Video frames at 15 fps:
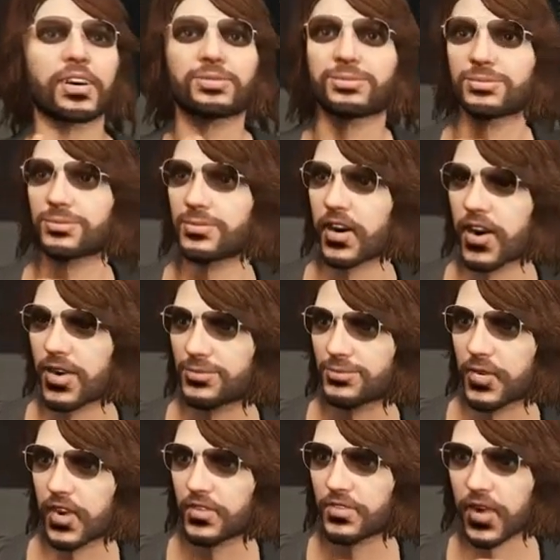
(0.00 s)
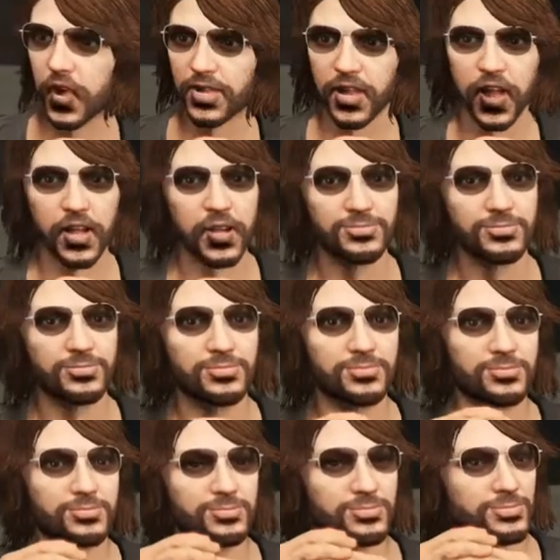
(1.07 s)
got the offset wheel on the back.
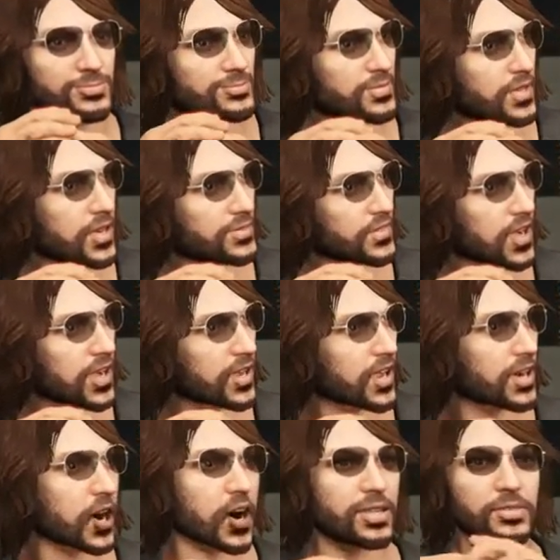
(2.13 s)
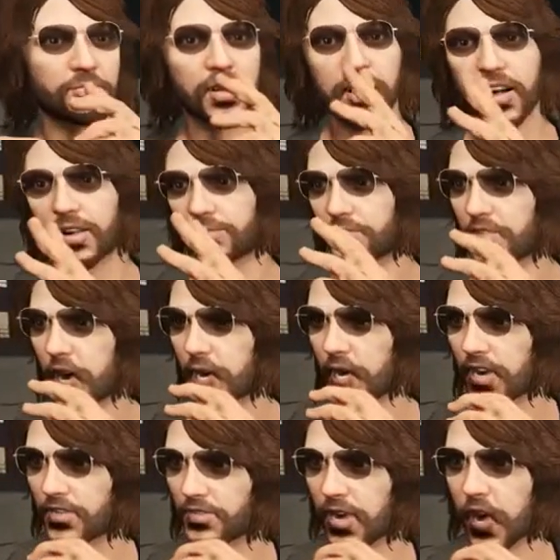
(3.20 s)
Then drive that around in the
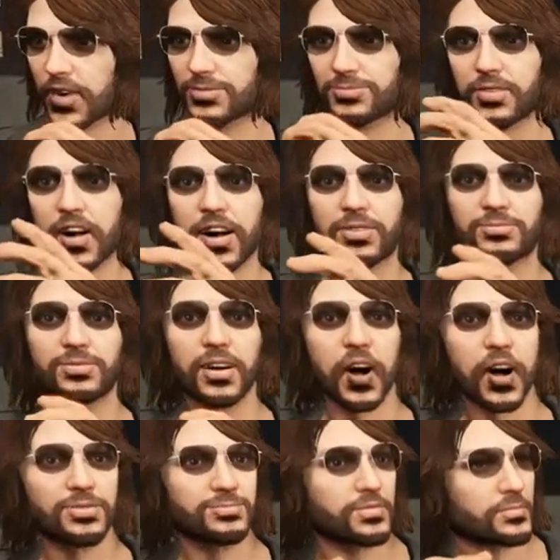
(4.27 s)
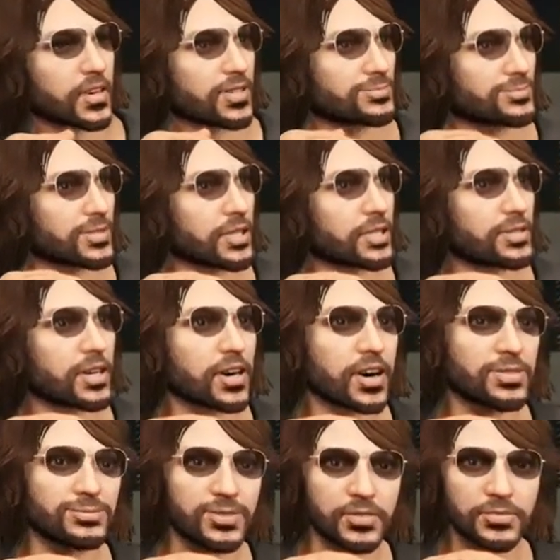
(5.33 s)
daytime, and you'll see some of them at some
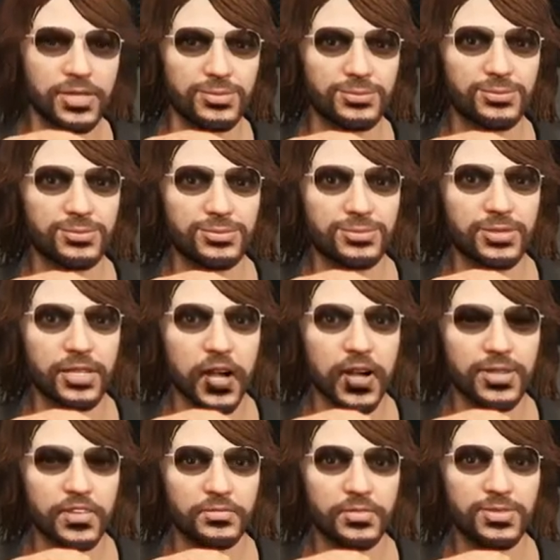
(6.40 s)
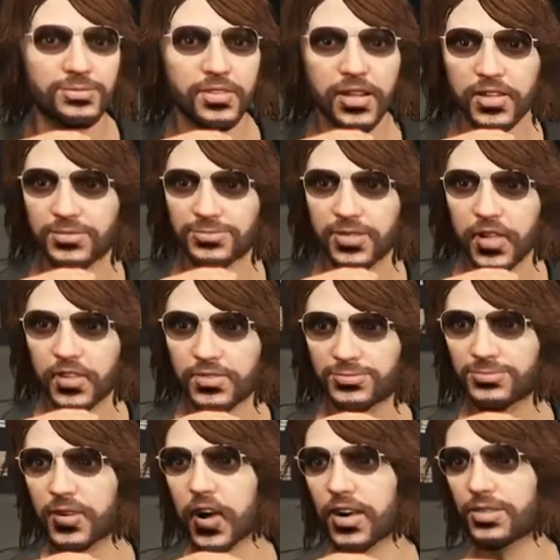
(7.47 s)
point. Grab one, and then that
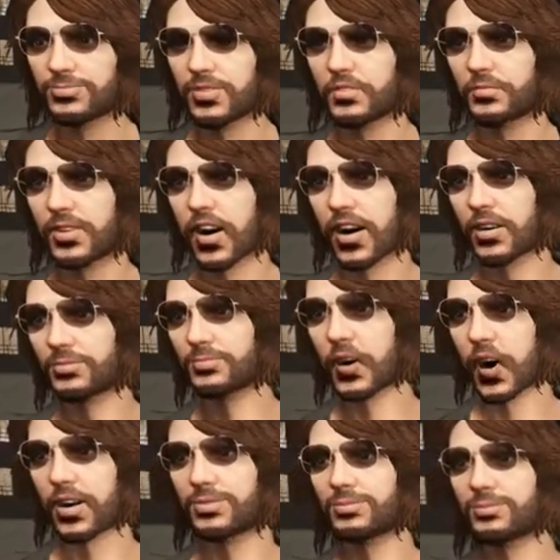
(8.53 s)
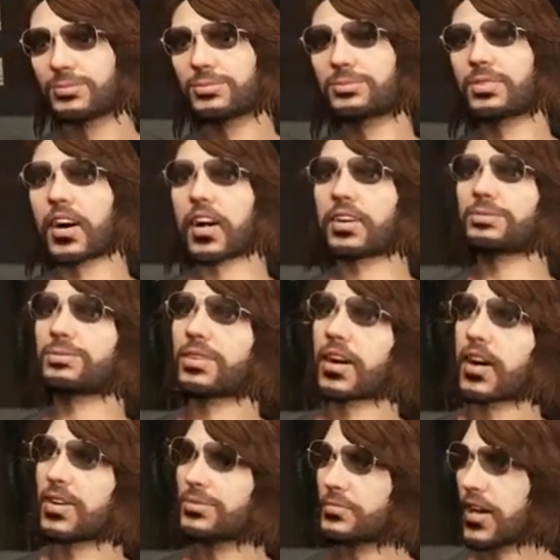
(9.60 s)
person can independently grab
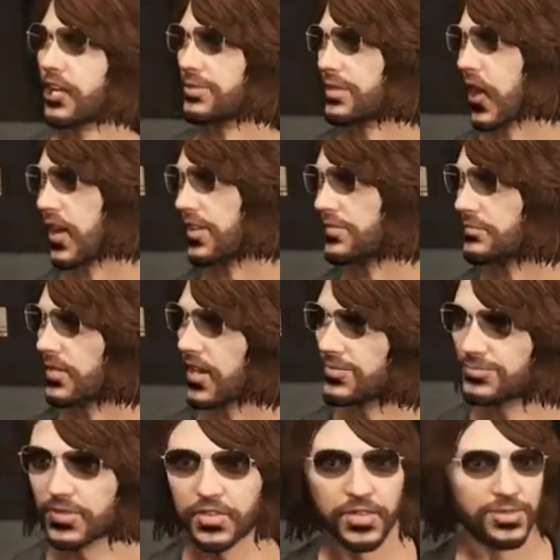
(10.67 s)
these cars. And I think that's